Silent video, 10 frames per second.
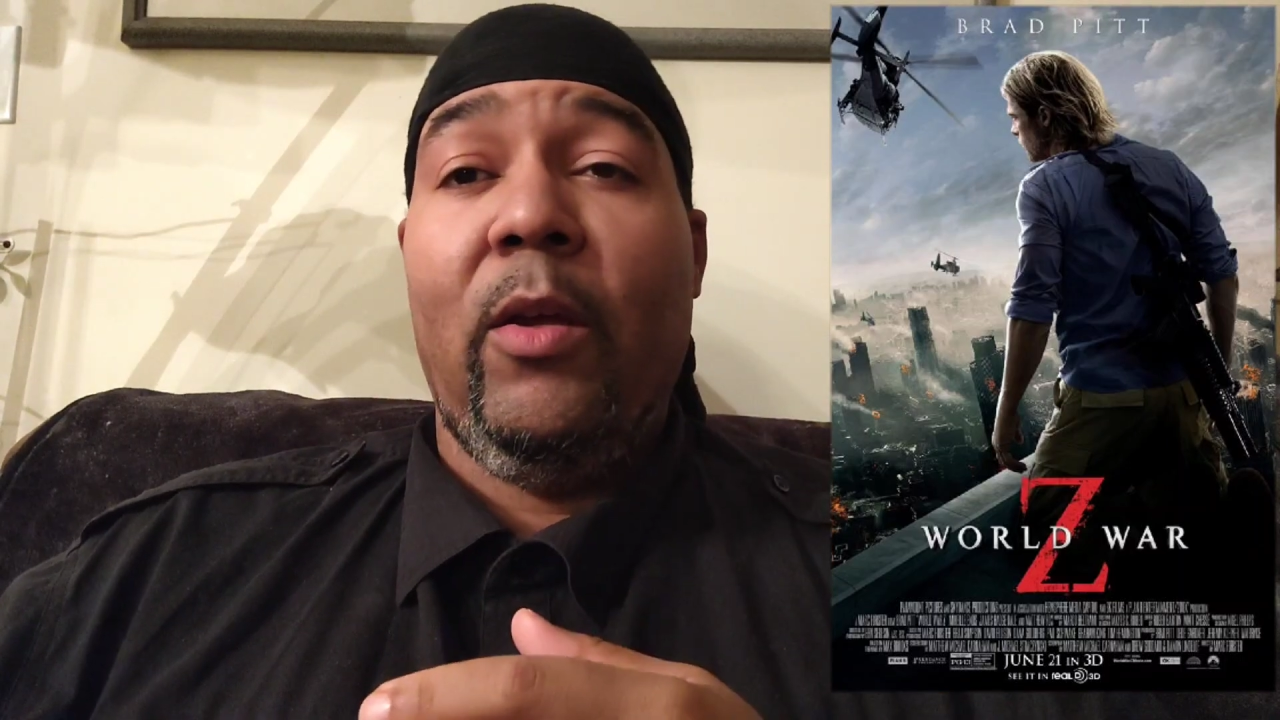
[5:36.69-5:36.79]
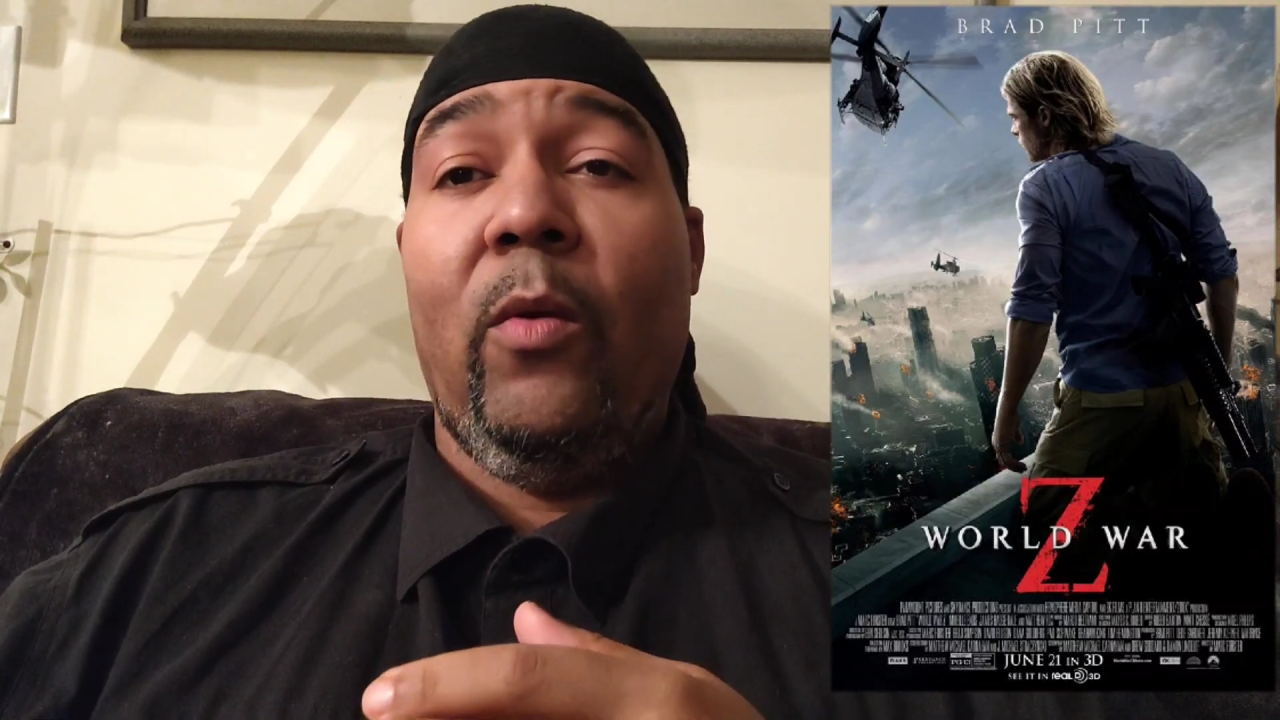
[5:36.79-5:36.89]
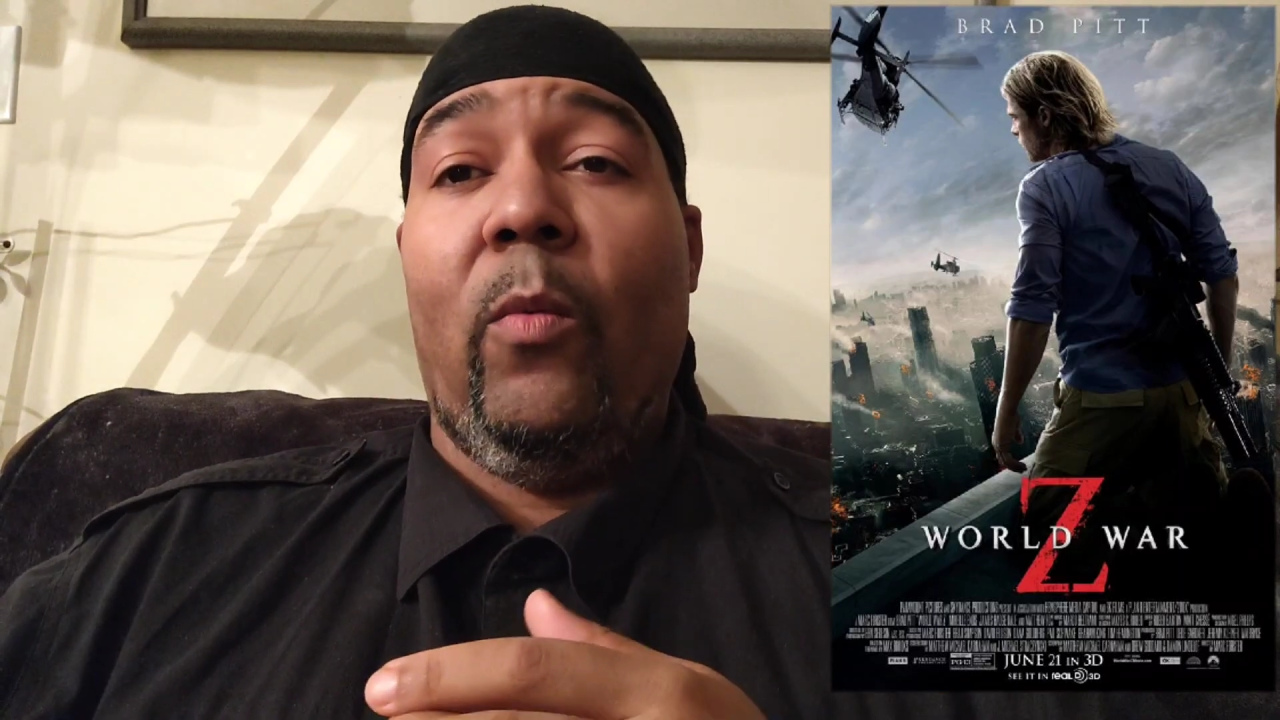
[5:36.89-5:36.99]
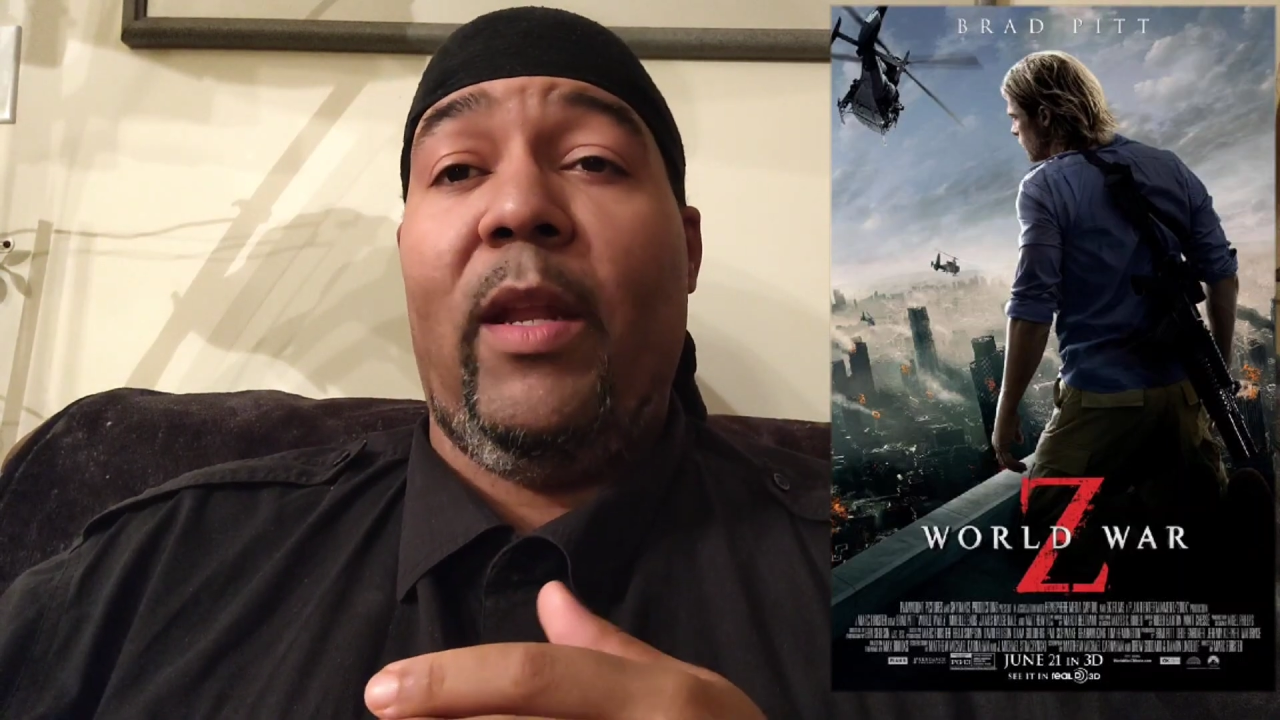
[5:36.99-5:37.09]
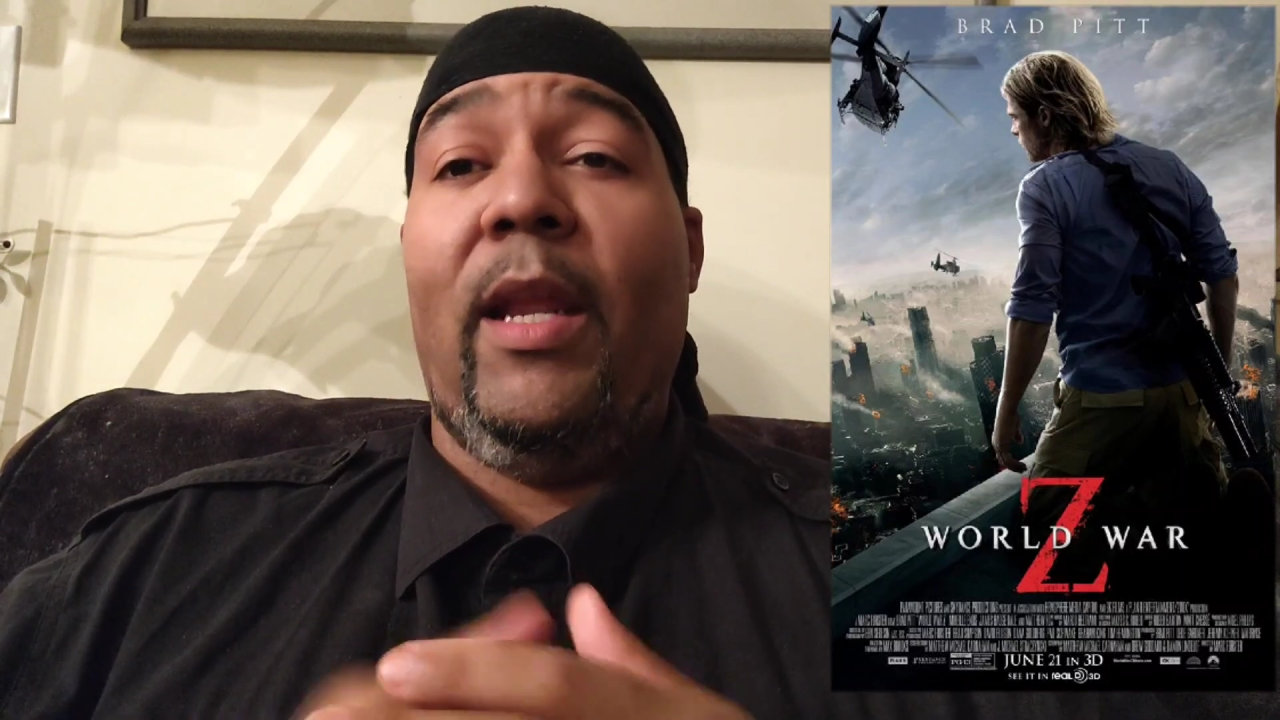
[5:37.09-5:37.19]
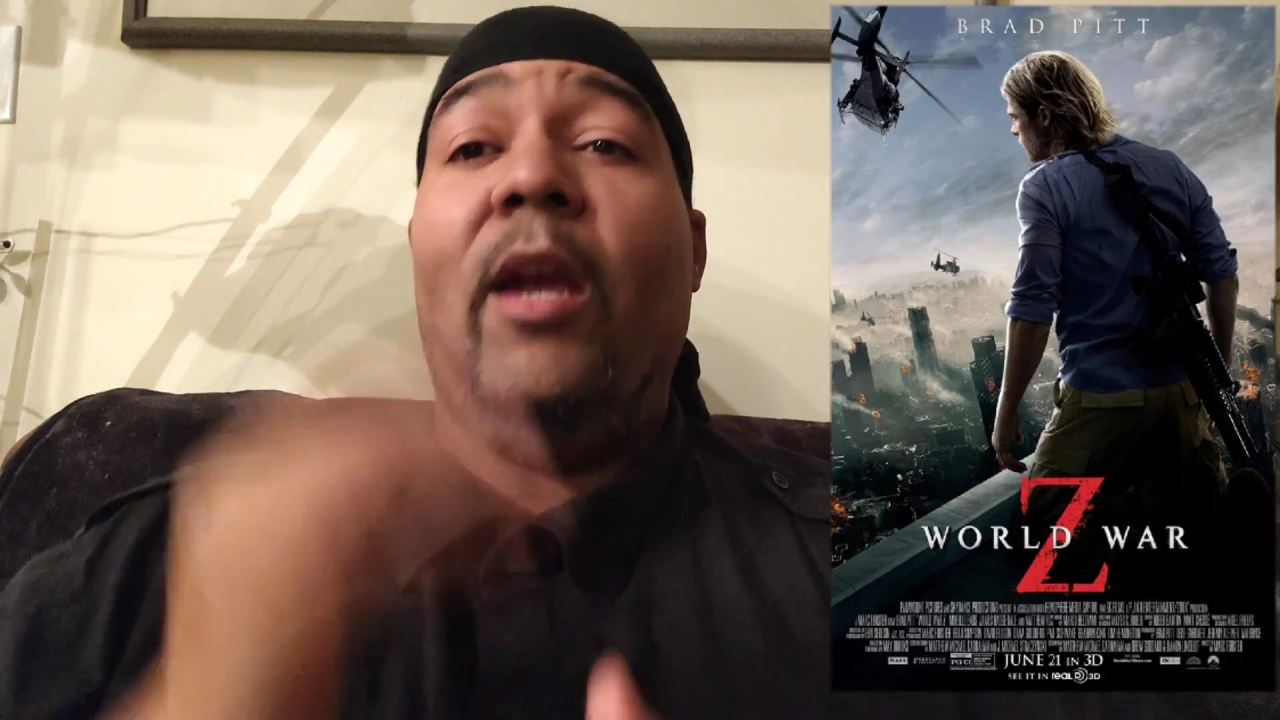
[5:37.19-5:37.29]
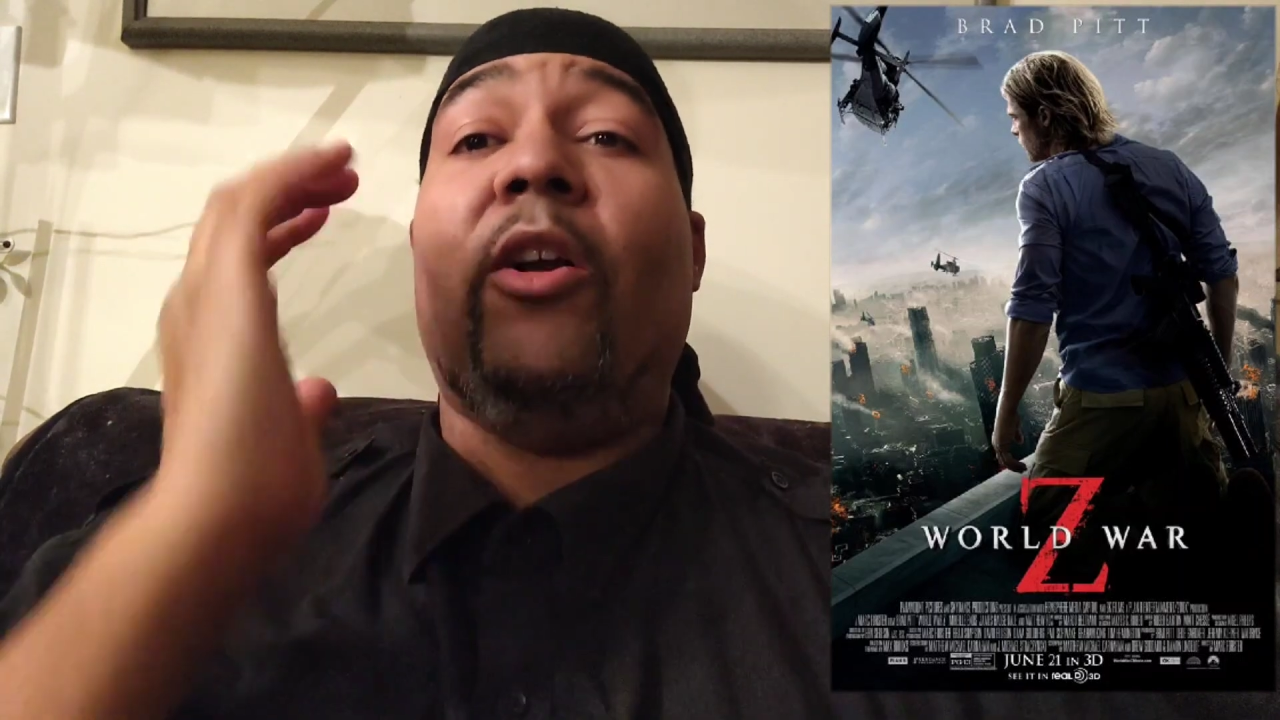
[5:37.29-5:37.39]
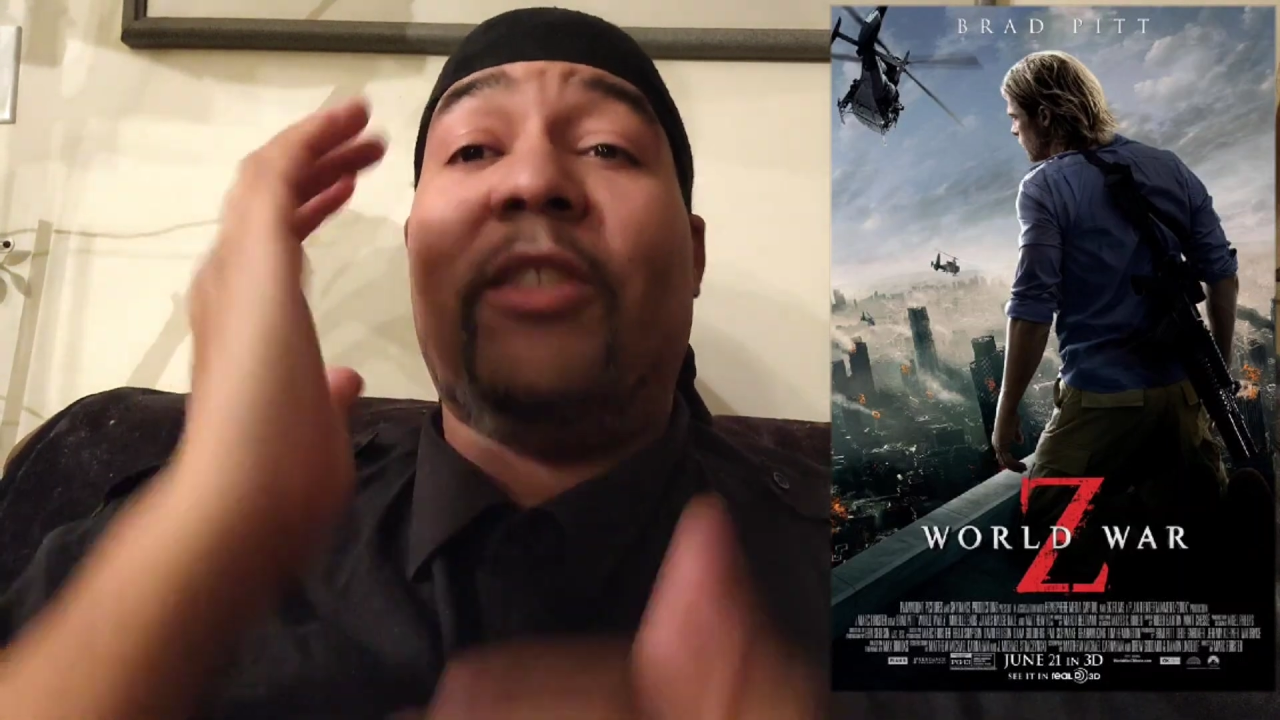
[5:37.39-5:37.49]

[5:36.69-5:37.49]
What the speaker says: When they are